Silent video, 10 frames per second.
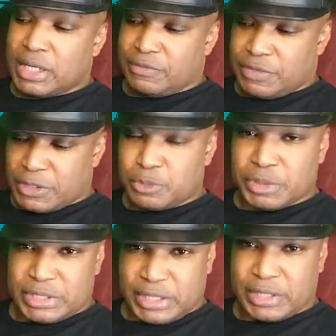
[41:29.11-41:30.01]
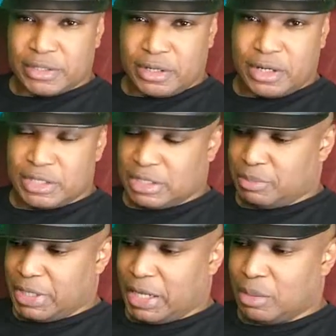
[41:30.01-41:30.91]
of this particular
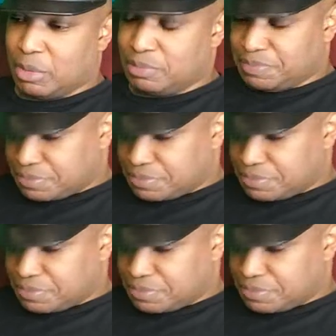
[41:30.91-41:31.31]
concept album?